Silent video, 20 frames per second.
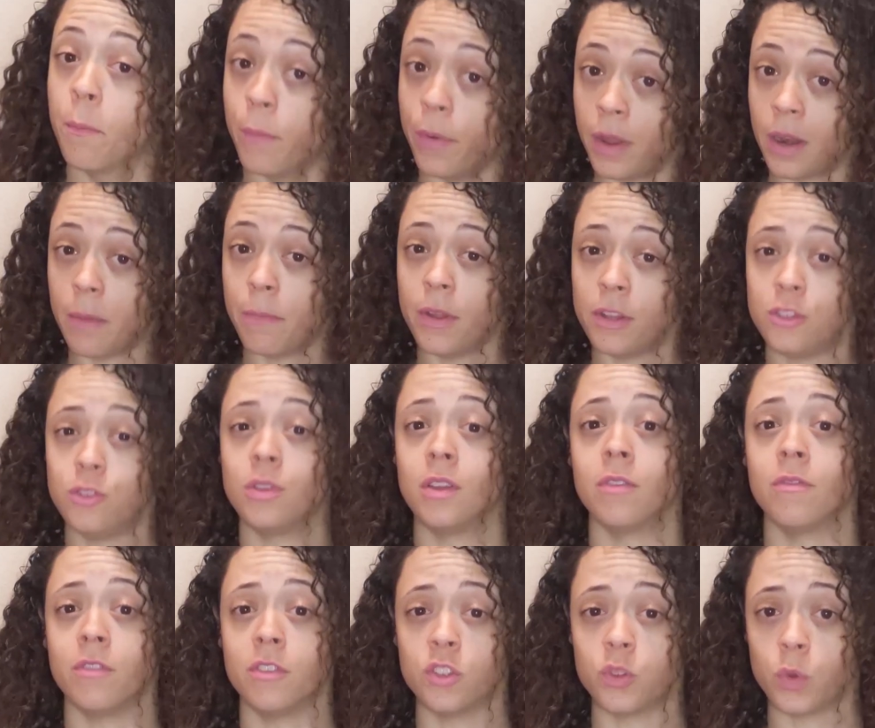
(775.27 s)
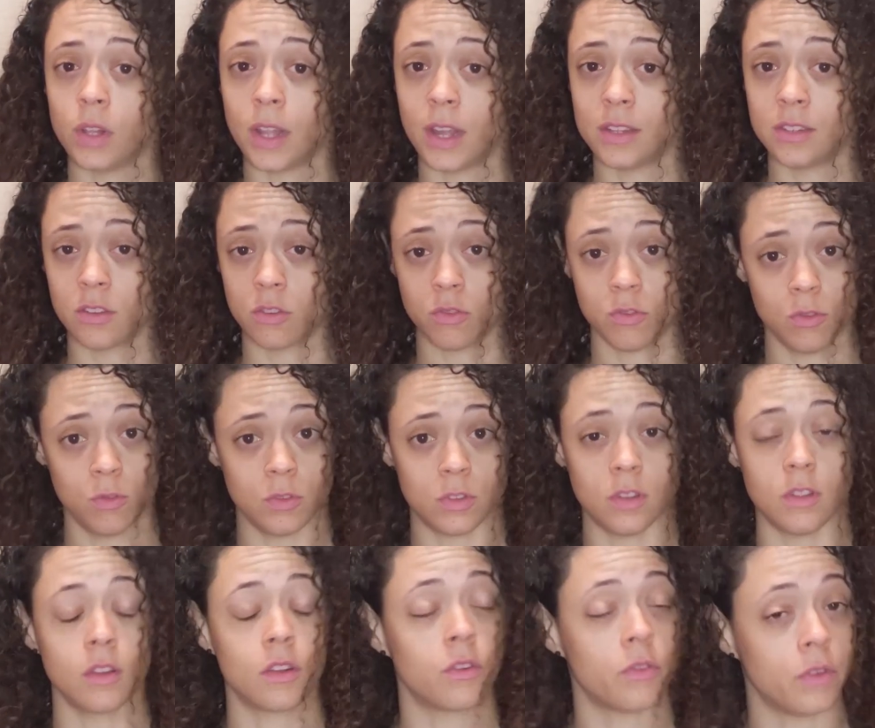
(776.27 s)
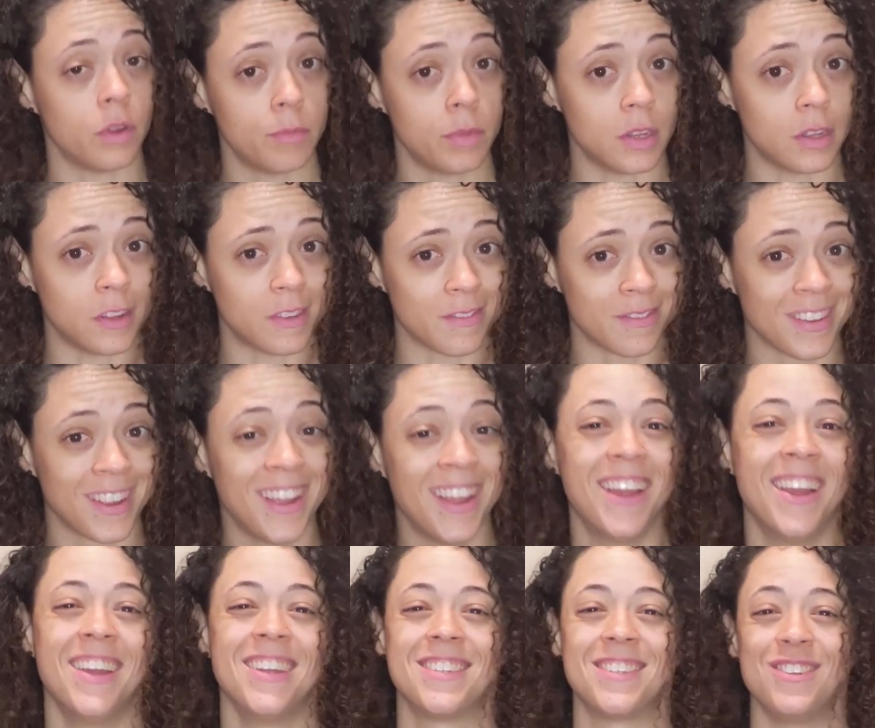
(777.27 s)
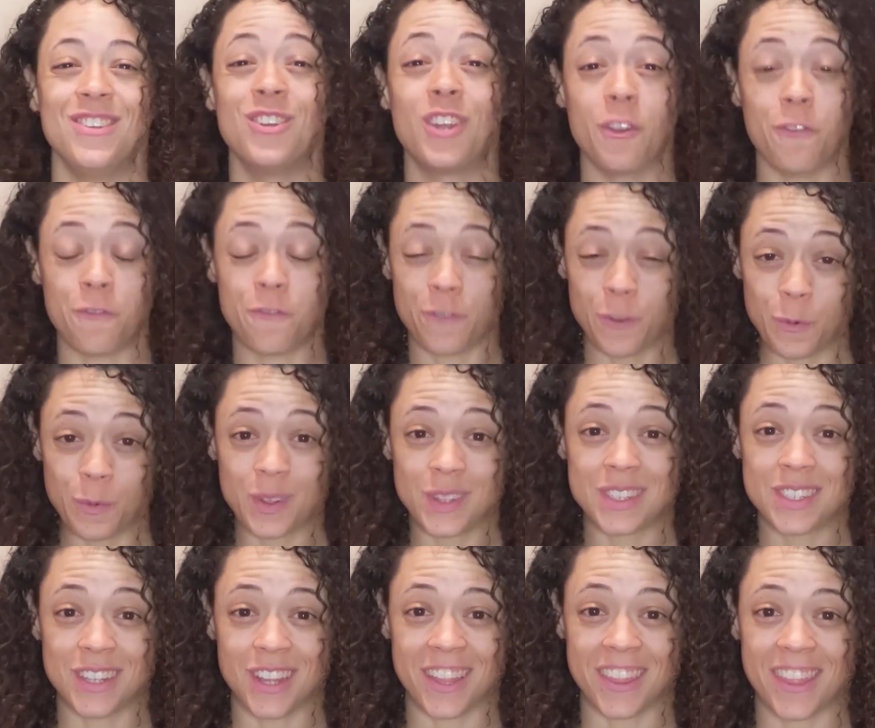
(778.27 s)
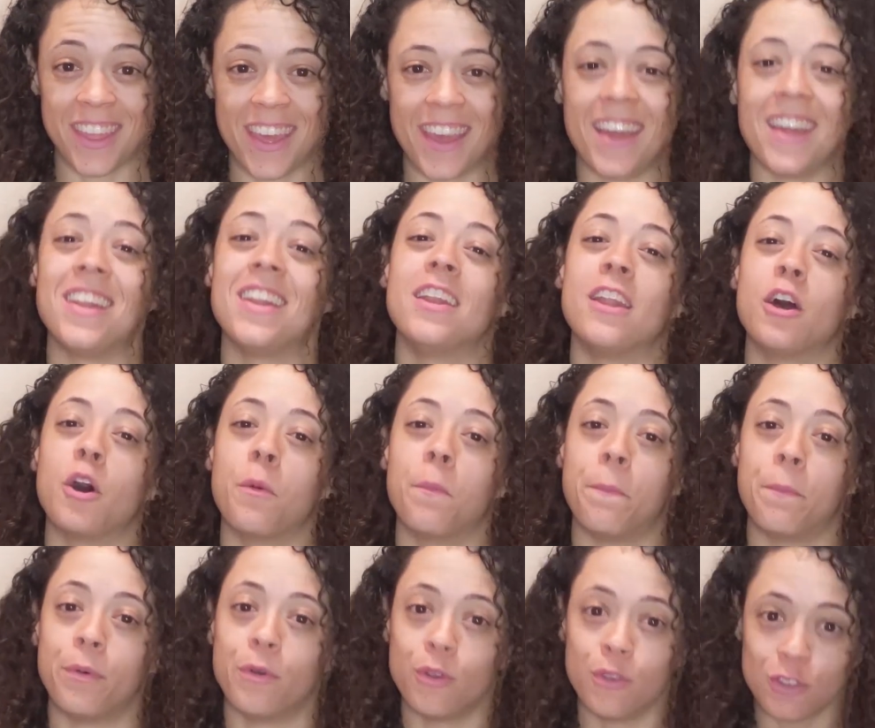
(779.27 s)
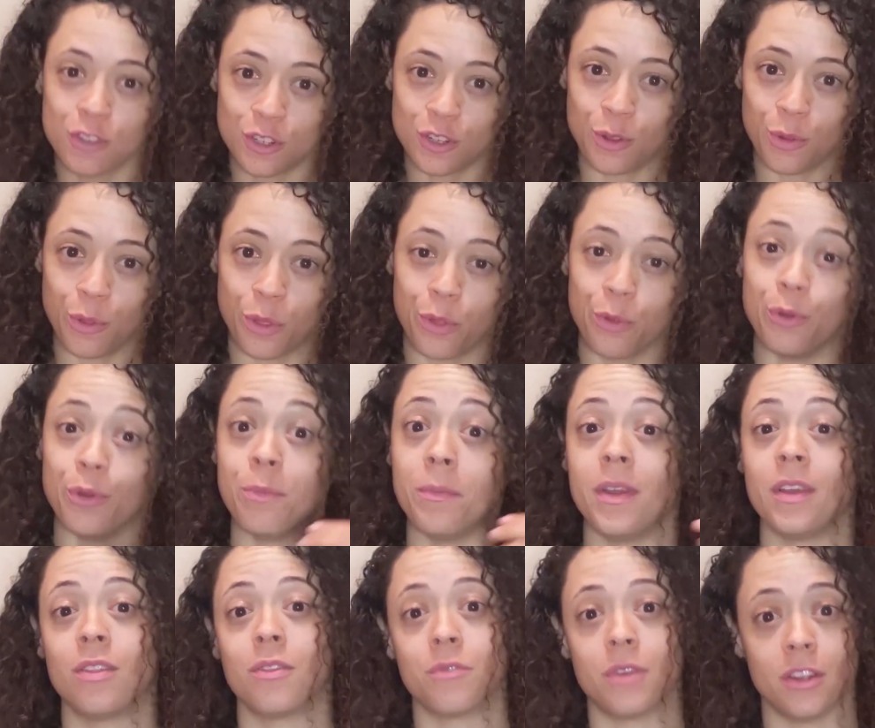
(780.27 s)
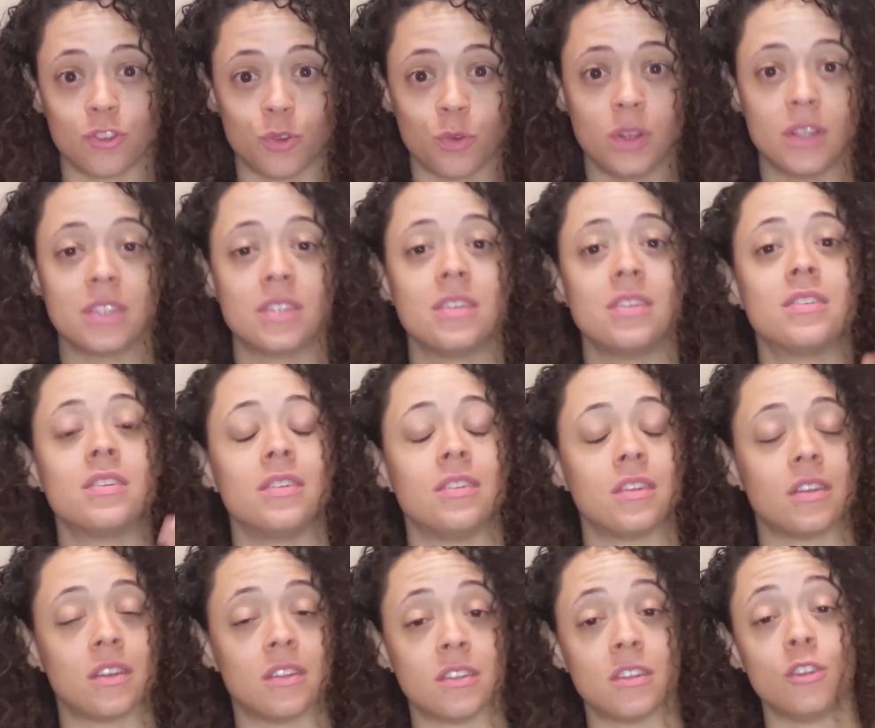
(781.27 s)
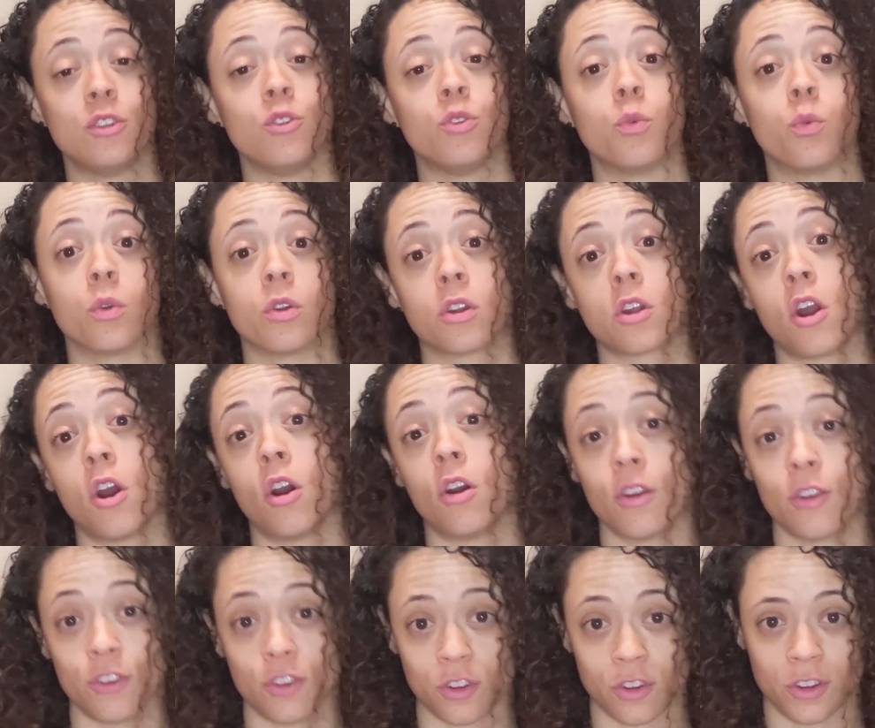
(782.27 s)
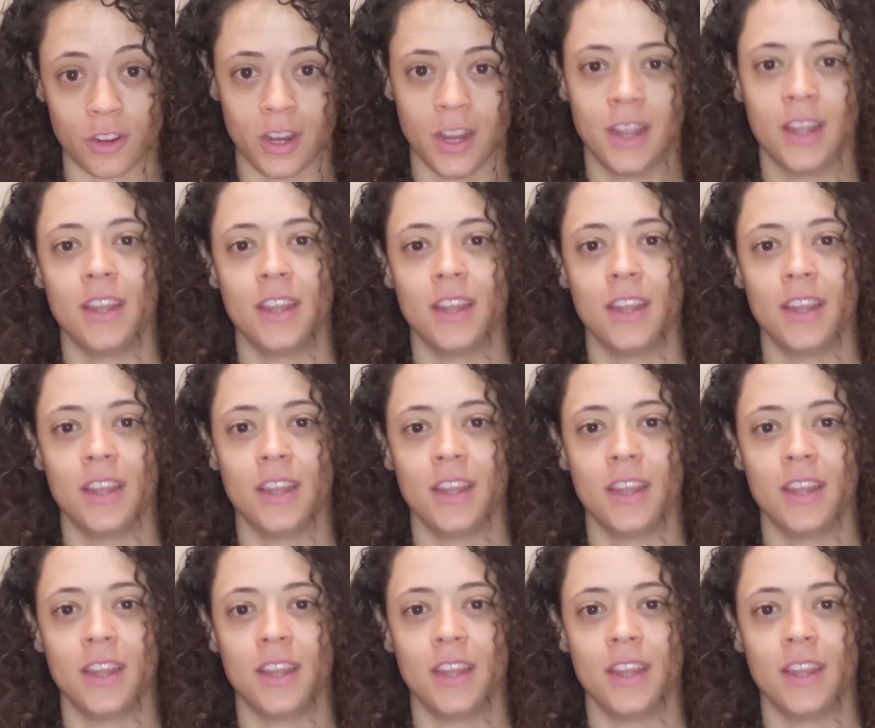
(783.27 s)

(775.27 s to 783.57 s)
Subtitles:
But I bet you can visualize a cruise to the Caribbean, so you can focus on that and help push you through to make the right choices and to continue to work harder